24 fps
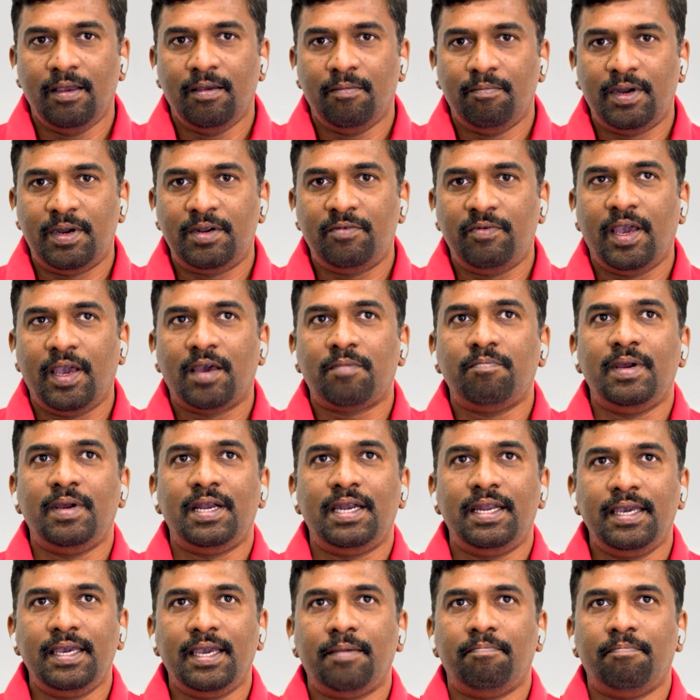but we are
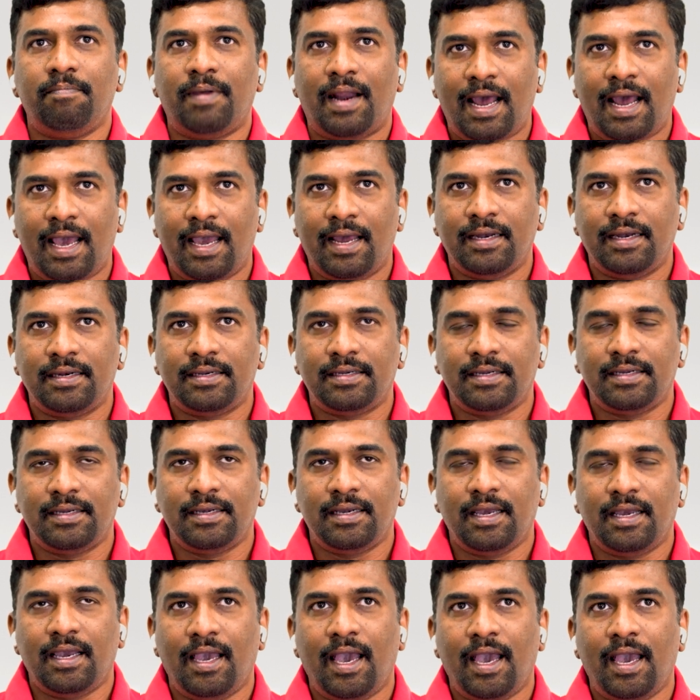building a brand,
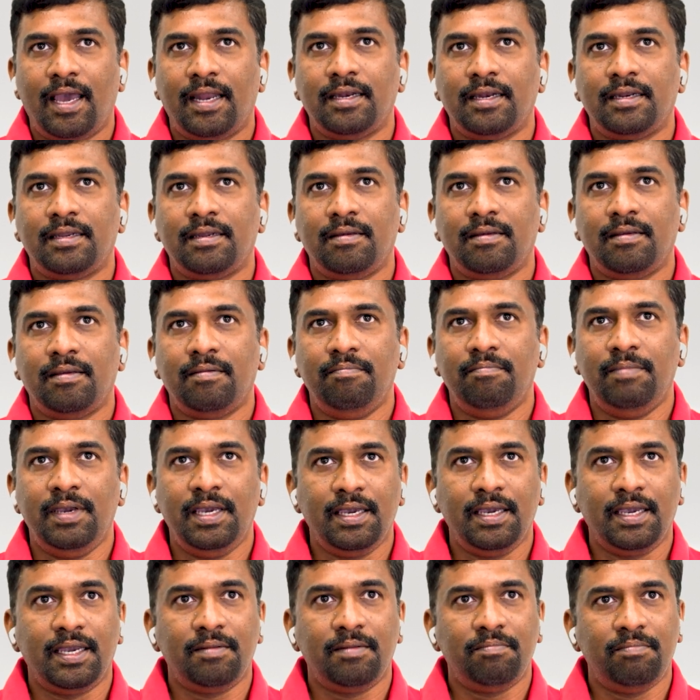and
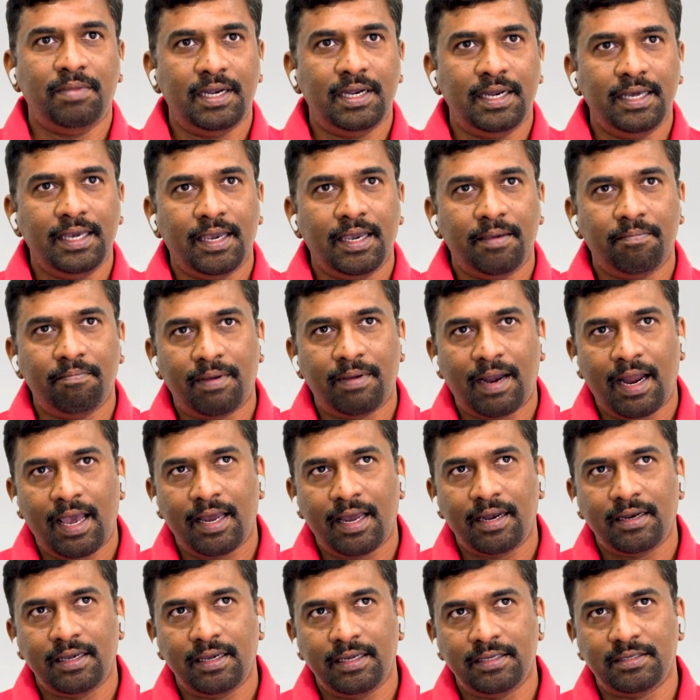building a
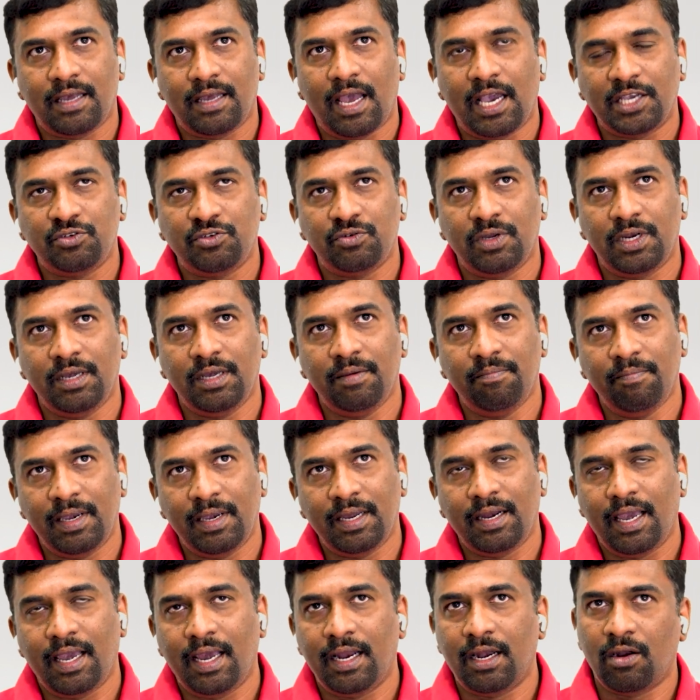brand, it's actually
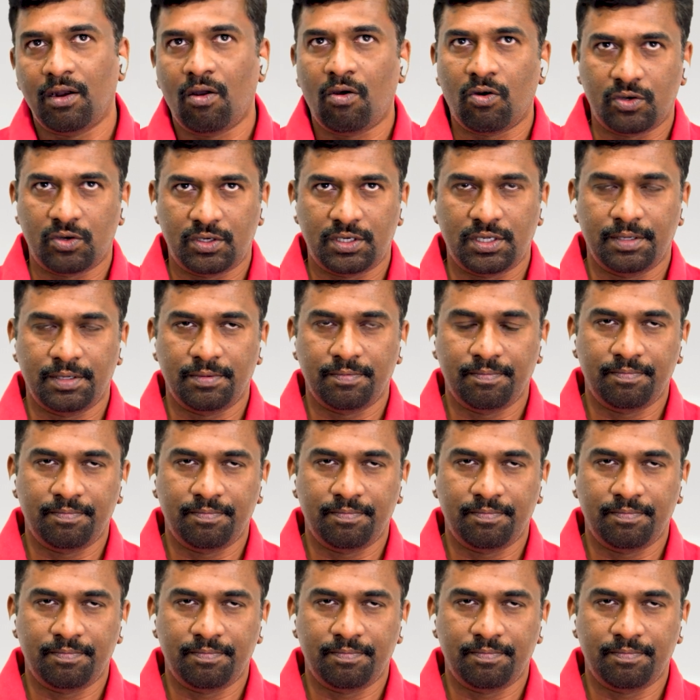mean a lot.